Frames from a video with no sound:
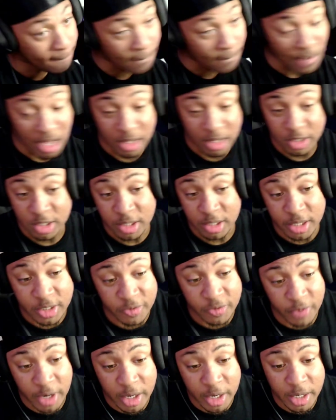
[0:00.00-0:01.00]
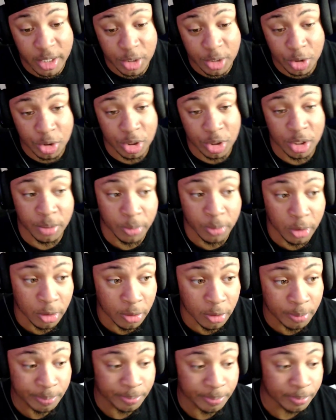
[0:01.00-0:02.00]
It's it's very interesting, bro.
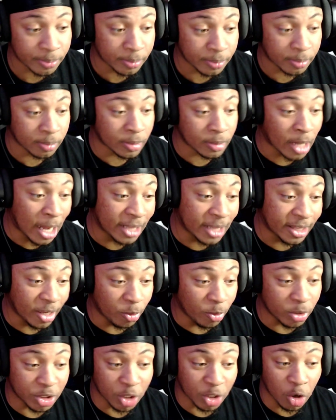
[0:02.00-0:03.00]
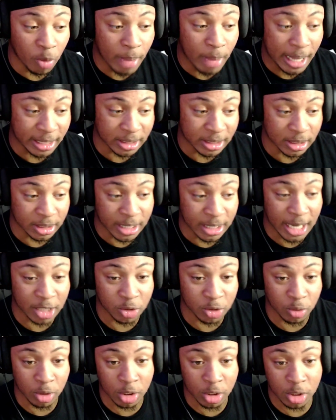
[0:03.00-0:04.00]
I think we should go back to the
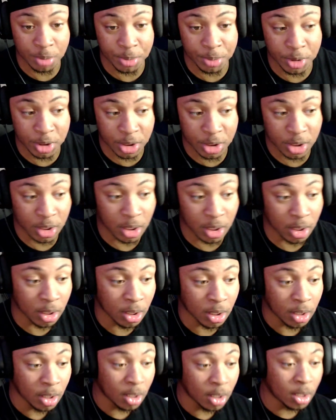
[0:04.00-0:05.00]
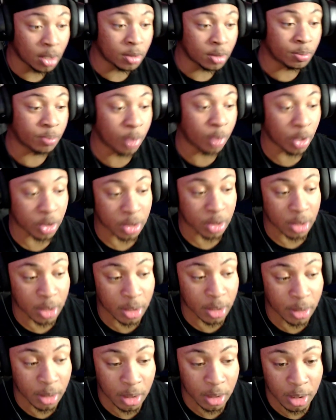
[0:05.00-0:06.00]
natural herbs and shit, personally,
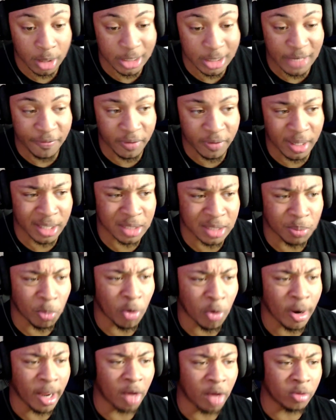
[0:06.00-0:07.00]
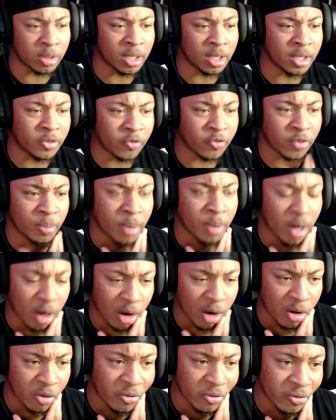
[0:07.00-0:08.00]
because I feel like it's more healthy. It's from the
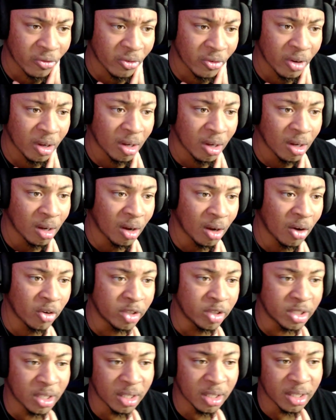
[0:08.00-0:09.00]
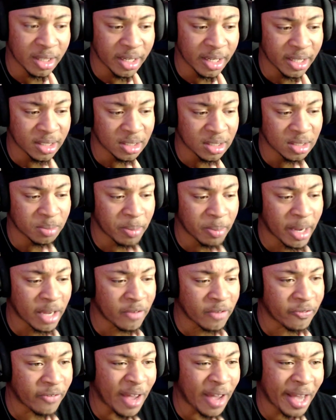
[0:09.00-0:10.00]
earth all these other things is
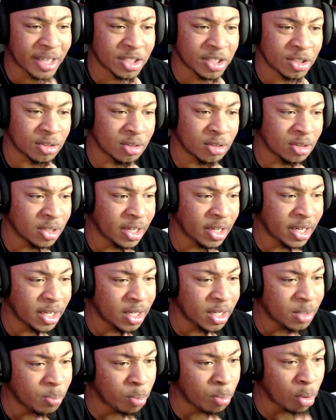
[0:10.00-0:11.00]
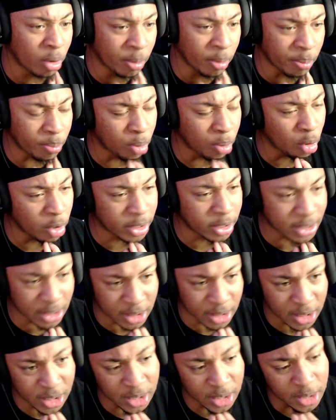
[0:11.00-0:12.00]
manufactured and po-
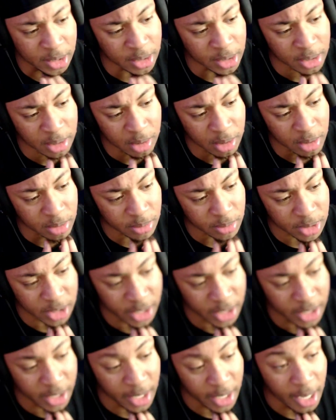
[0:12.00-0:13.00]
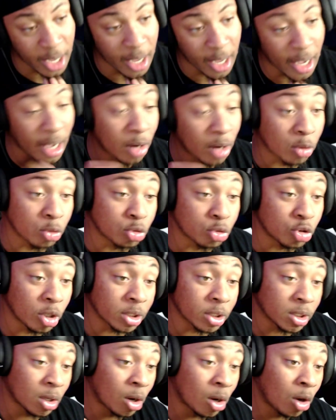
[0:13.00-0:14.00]
poison and, you know what I'm saying? I don't do drugs
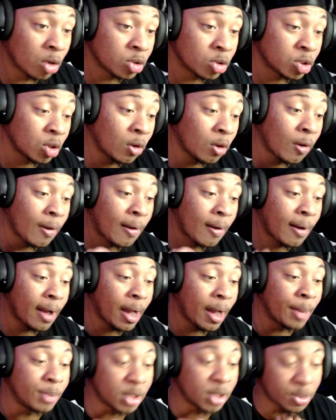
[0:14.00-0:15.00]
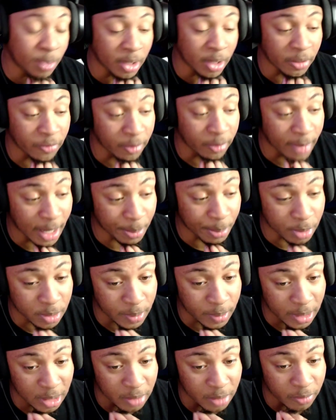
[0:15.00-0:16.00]
at all, so I'm just speaking from that
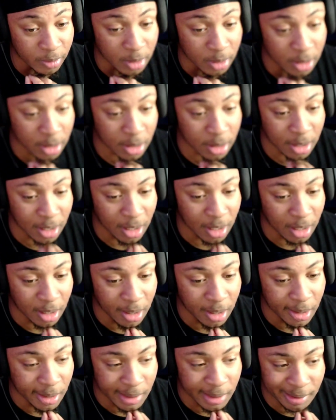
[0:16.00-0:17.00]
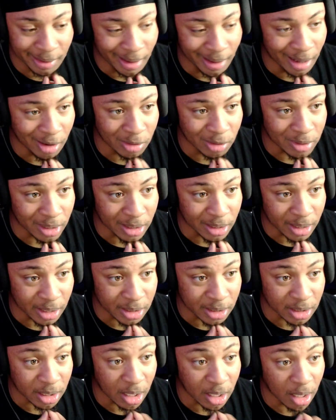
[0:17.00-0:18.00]
perspective. I don't think that
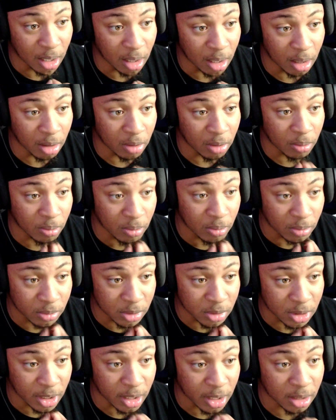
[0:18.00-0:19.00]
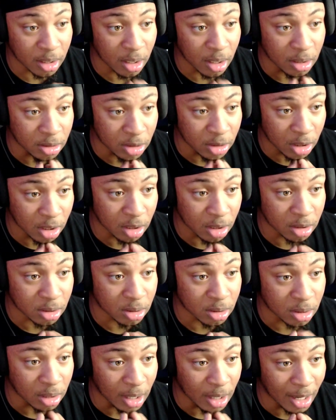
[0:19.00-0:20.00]
shit kind of help. Psychedelic drugs,
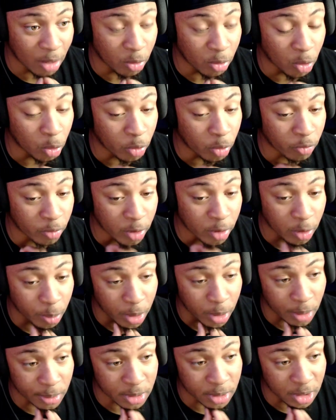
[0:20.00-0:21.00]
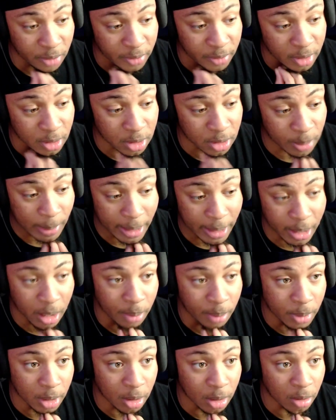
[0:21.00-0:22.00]
I don't know the real purpose of it. Somebody let
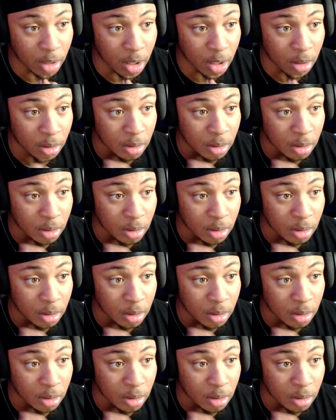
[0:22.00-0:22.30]
me know though.